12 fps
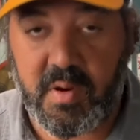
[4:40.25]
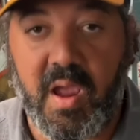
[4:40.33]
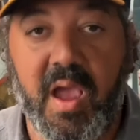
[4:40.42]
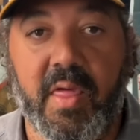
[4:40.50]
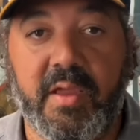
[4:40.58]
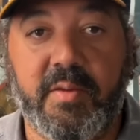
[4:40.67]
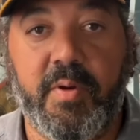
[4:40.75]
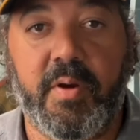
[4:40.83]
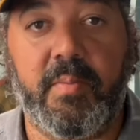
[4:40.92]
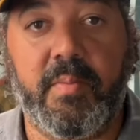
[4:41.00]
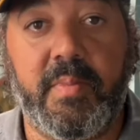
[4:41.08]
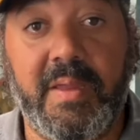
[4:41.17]
I like to put
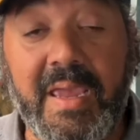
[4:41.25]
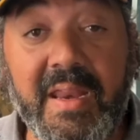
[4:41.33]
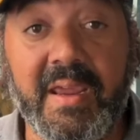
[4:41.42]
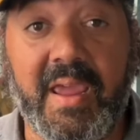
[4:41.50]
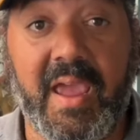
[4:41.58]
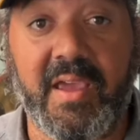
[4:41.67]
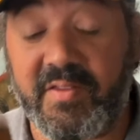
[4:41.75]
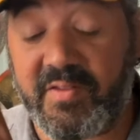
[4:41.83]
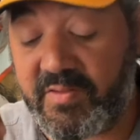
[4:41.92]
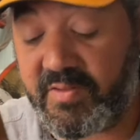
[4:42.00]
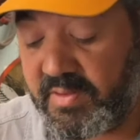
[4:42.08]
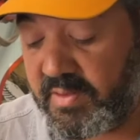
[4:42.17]
them in a
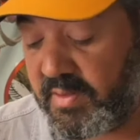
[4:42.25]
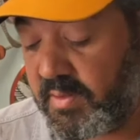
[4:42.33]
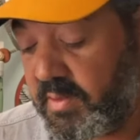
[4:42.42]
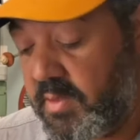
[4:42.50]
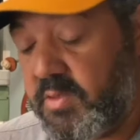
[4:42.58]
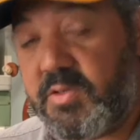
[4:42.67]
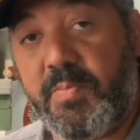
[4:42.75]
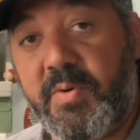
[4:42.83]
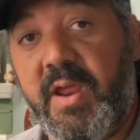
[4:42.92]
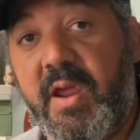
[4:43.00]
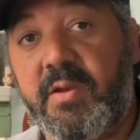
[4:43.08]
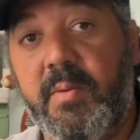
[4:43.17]
case to
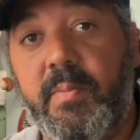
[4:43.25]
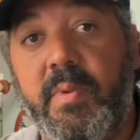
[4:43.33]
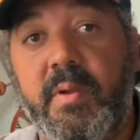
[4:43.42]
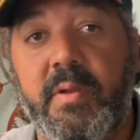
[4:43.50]
protect them